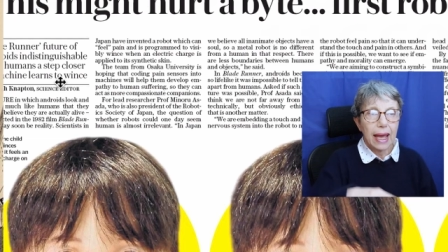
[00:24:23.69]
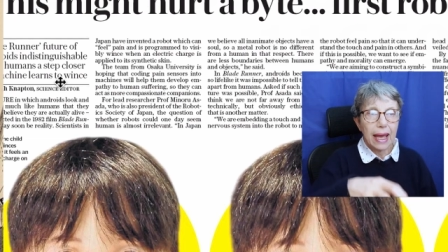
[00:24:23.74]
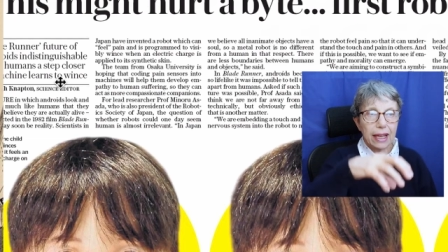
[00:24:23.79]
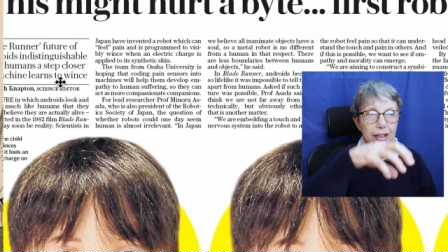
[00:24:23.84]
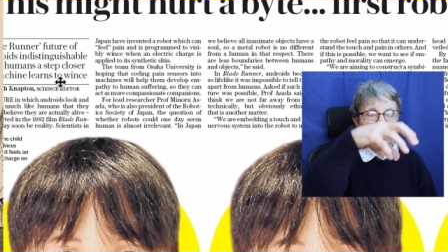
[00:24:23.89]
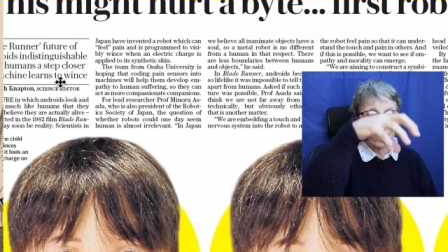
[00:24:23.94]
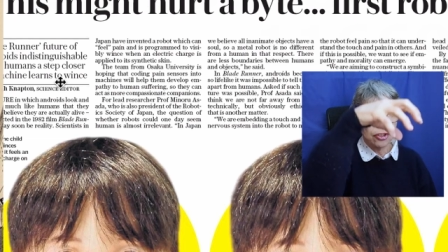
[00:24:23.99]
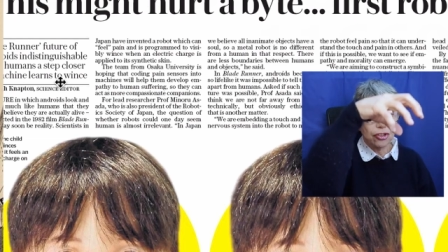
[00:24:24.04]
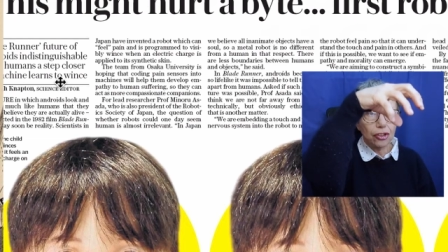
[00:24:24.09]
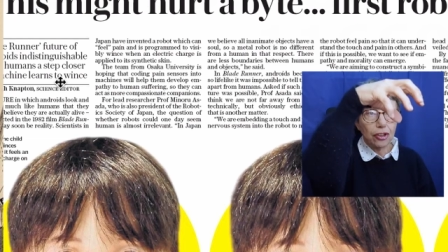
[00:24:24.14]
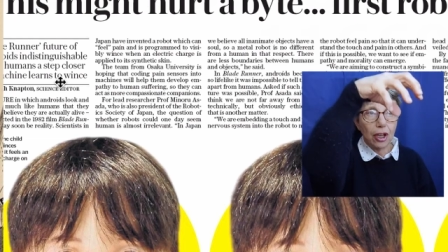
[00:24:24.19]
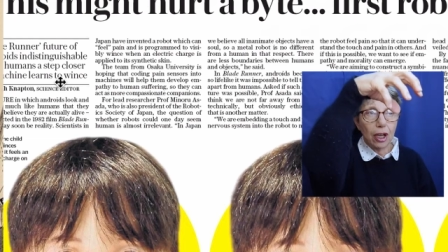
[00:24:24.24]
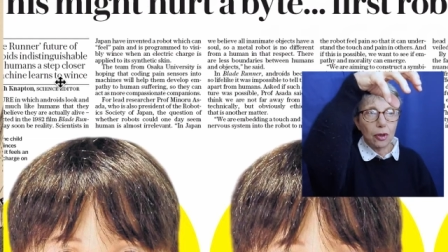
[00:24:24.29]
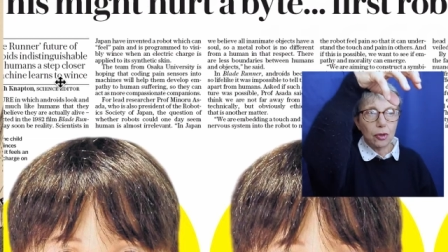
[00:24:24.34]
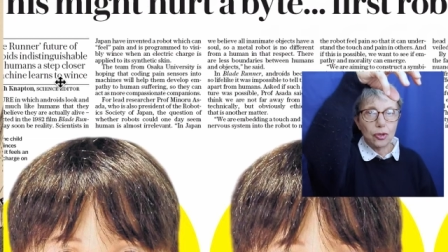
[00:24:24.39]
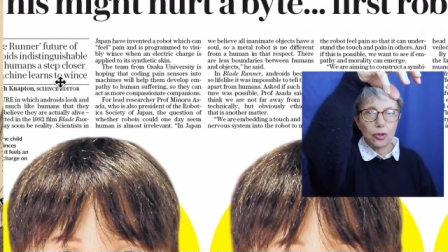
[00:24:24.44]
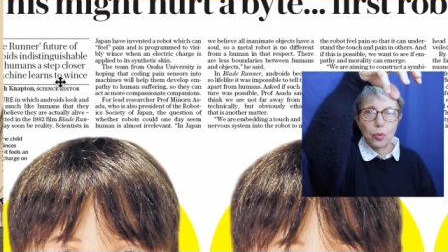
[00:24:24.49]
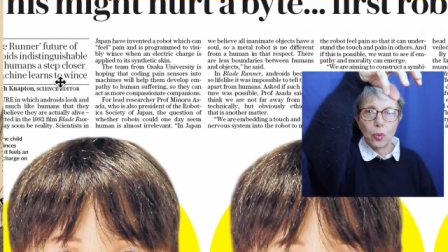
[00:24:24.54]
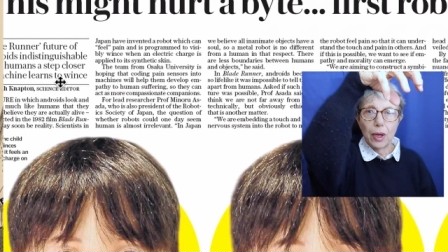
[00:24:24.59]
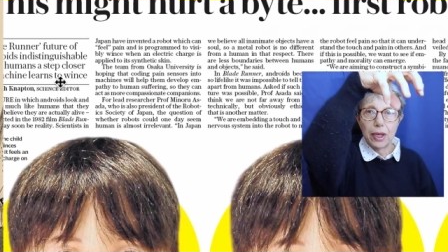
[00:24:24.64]
It just
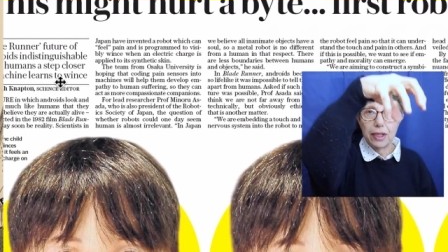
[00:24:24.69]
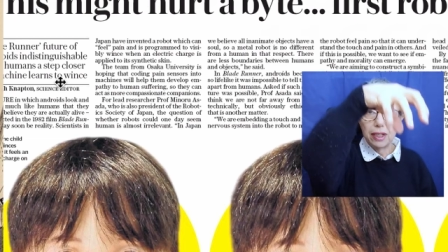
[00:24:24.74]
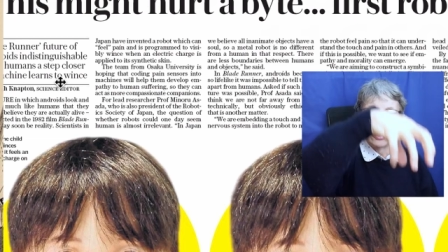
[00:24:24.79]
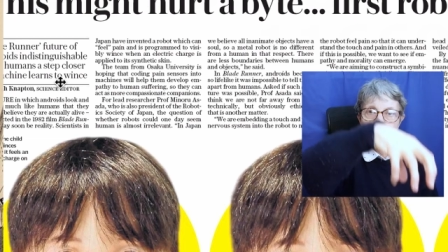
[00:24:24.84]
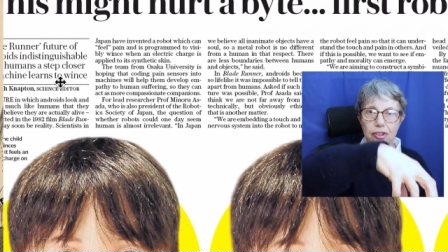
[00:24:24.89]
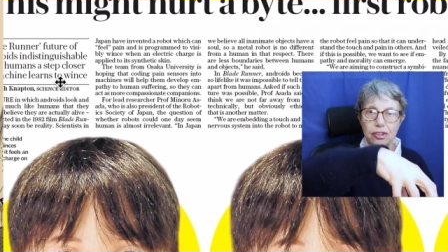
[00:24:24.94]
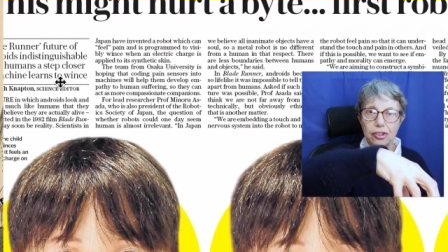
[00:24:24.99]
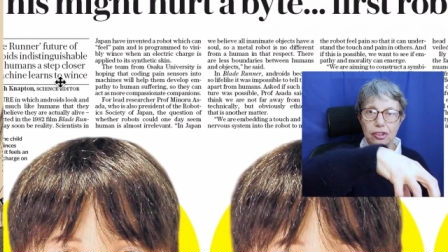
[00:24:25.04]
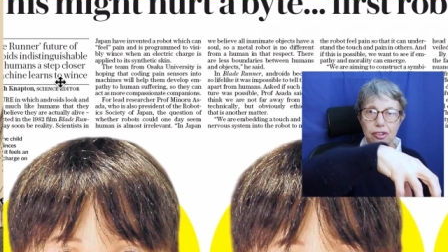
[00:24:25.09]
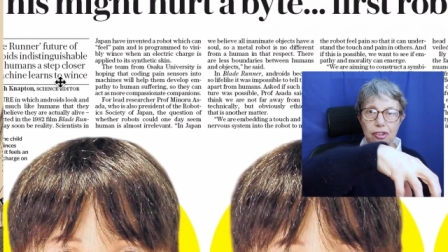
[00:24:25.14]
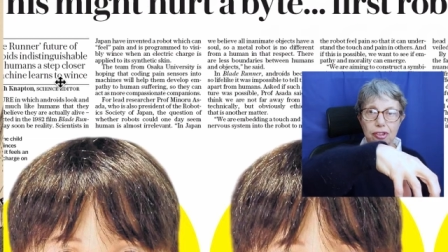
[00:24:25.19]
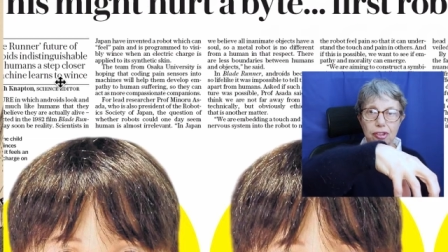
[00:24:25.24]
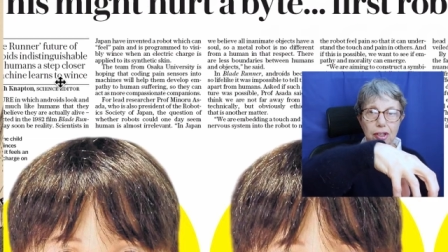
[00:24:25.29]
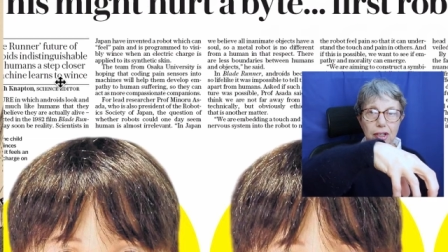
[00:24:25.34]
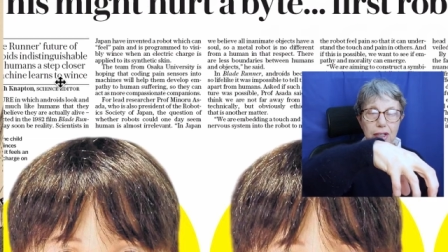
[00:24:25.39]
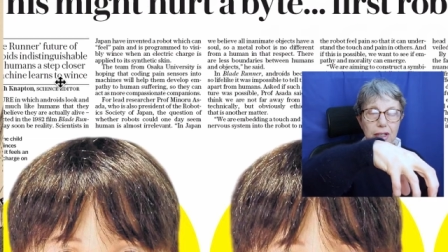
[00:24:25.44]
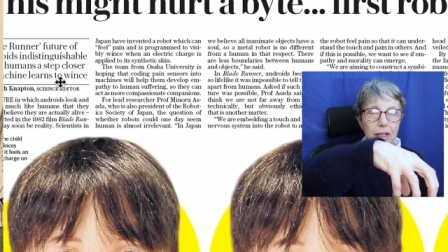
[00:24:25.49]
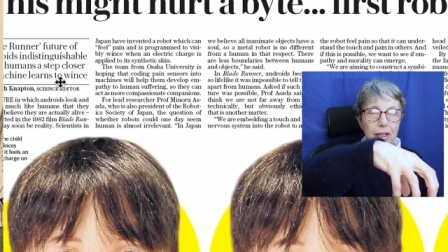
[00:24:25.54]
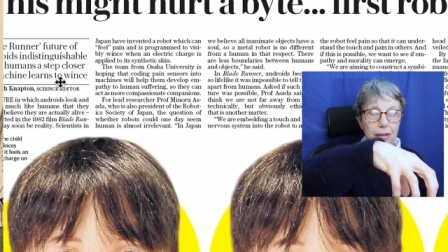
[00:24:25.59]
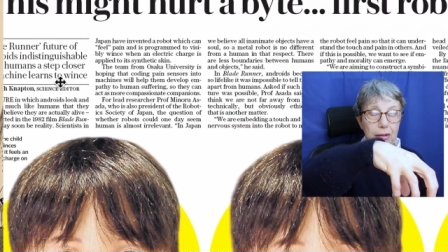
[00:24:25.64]
knows when its
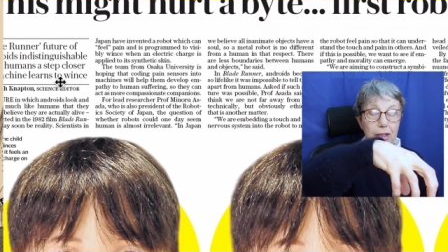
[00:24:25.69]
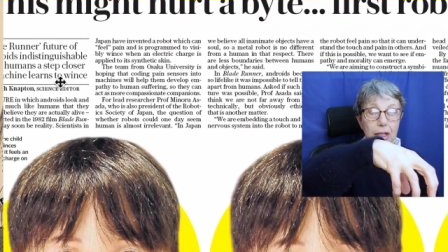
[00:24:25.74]
uh,